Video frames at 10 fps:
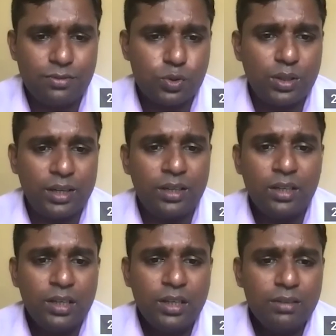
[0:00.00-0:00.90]
So
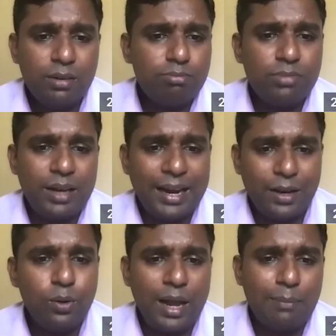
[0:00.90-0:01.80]
then
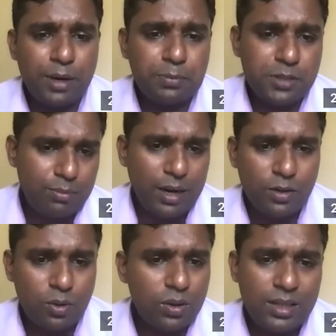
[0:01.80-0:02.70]
acute abruption
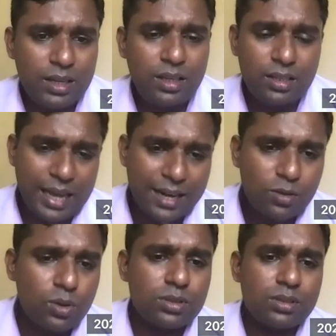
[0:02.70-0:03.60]
might occur, then it can
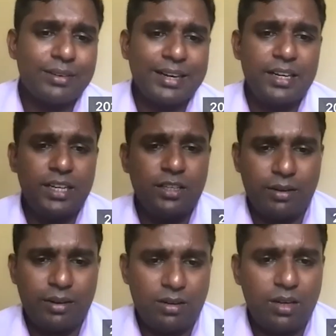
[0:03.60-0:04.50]
cause red
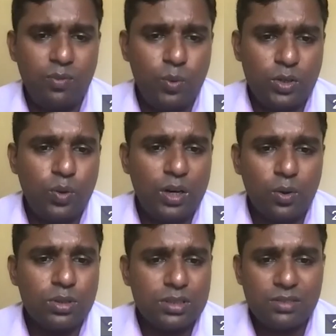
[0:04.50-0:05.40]
degeneration, which will
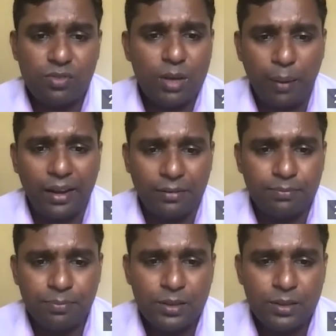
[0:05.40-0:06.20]
cause severe pain.